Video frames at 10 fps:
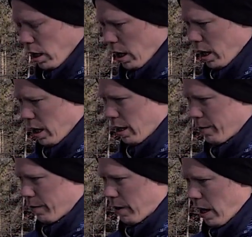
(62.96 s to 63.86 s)

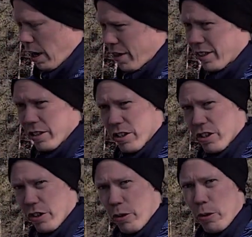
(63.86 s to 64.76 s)
I think there's
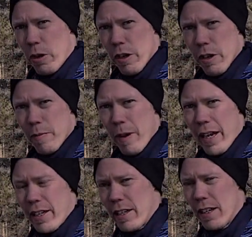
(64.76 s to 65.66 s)
two
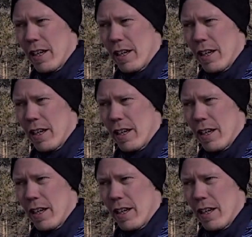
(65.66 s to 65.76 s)
main